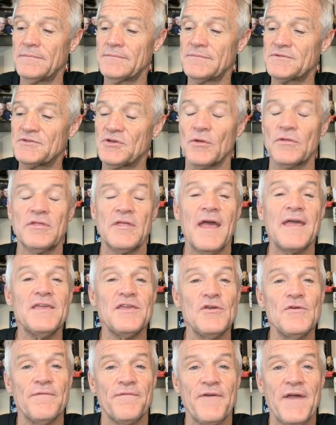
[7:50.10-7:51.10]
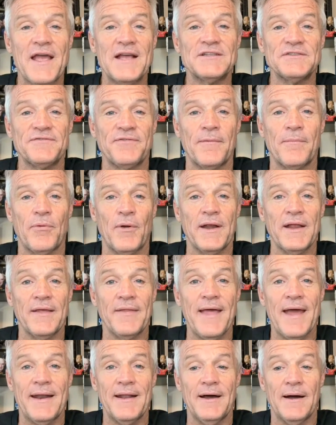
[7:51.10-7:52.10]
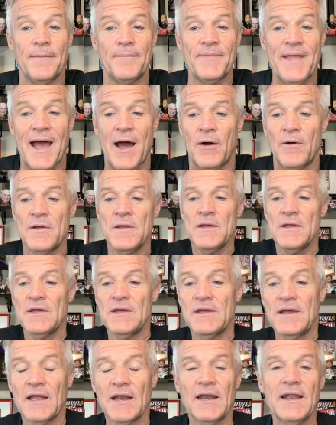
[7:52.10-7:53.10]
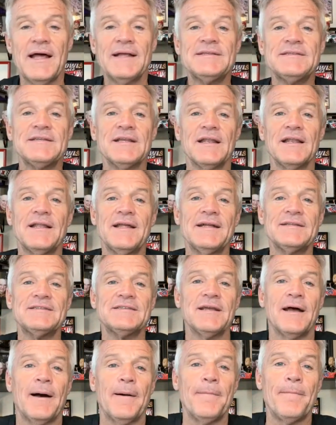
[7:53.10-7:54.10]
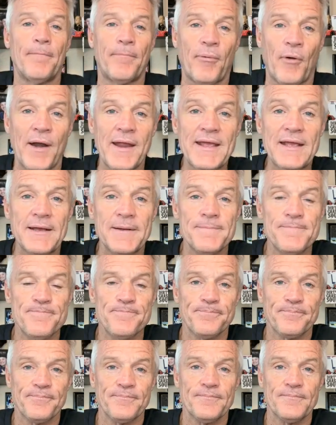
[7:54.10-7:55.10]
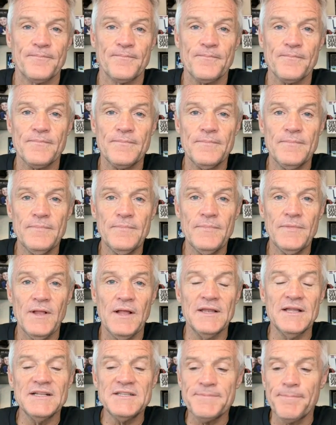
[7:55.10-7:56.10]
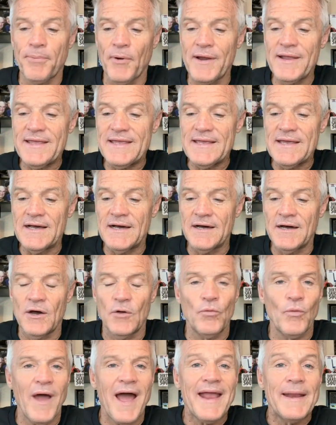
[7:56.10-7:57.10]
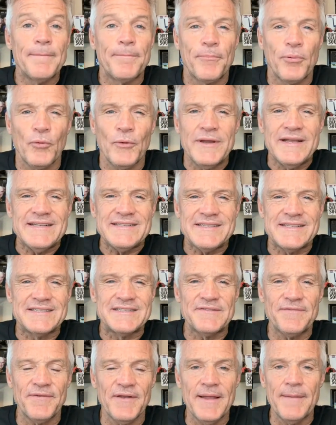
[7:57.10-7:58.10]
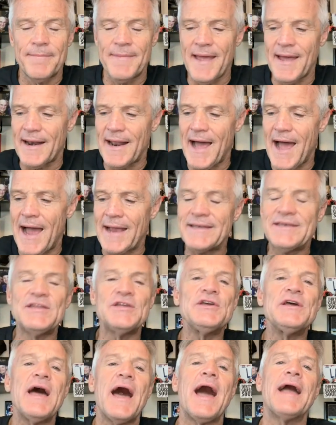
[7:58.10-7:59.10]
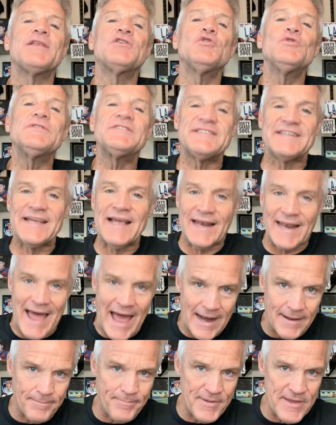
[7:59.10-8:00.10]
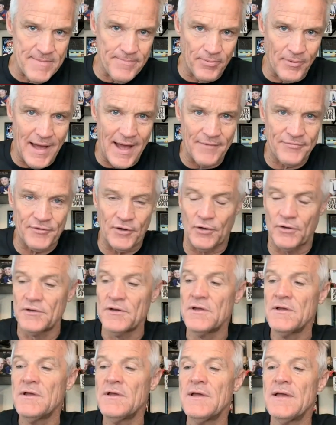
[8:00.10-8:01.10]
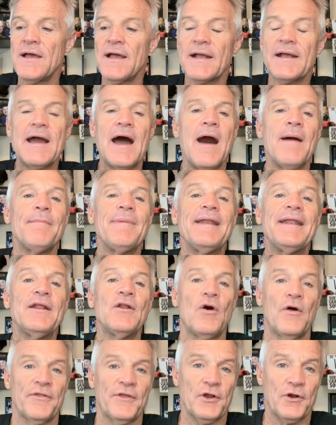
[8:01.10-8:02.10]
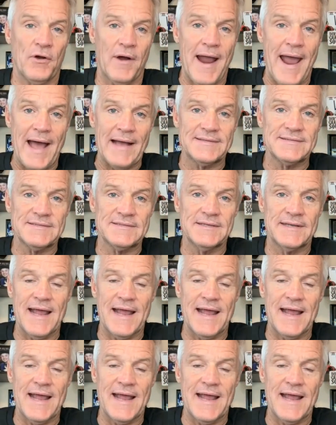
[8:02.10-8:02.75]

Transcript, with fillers: So thank you, fans, for bringing that up. Now, let's break Ryan Preece's flip down. I do see a lot of people out there commenting on the grass.